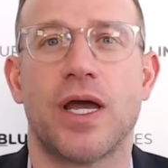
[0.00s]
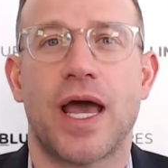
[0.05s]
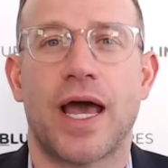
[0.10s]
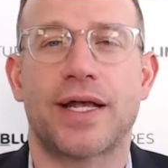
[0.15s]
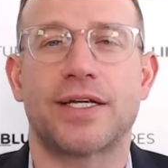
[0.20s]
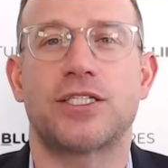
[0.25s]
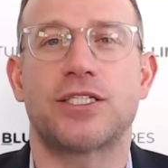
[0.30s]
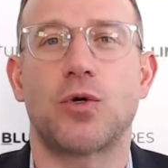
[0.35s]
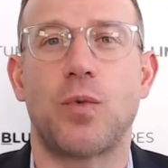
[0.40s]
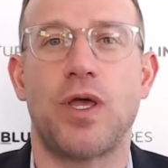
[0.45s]

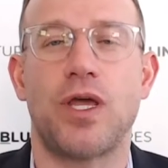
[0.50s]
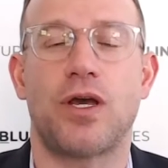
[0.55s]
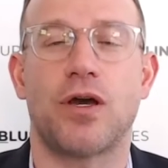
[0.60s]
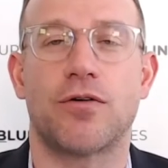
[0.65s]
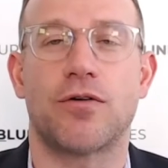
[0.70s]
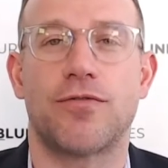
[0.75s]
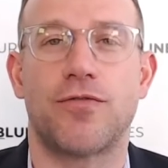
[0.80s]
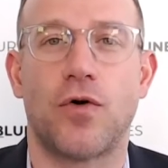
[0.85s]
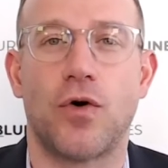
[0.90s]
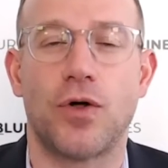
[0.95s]
as the week
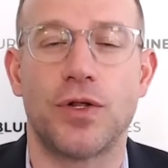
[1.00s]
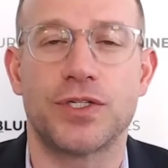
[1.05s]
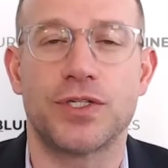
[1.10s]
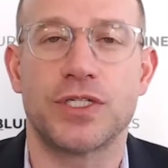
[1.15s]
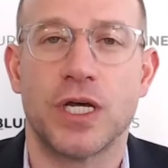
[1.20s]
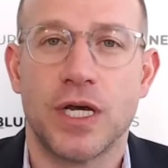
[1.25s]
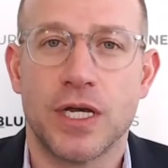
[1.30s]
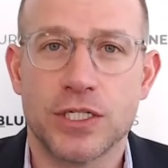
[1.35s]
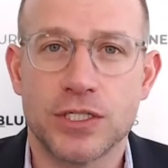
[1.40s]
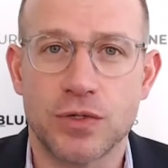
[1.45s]
unfolds.
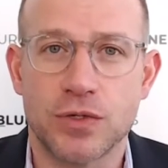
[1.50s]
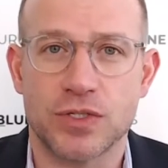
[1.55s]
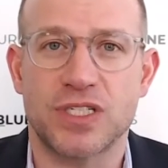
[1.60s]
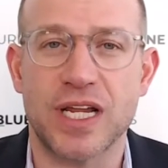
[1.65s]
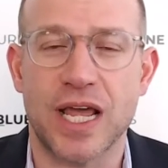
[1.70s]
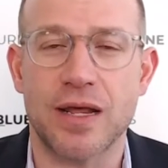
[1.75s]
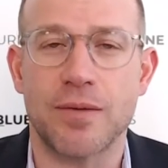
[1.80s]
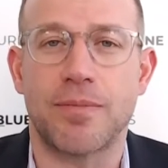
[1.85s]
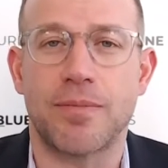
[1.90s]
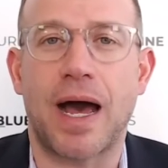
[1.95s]
So
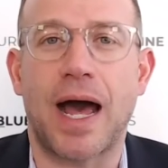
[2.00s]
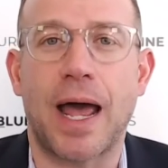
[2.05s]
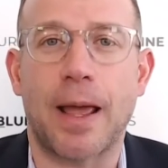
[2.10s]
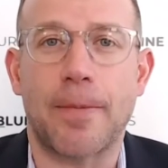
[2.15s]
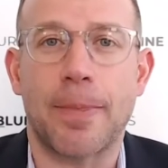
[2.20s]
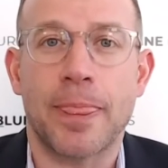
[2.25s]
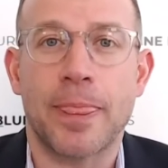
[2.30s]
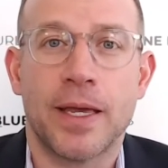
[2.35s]
stand by.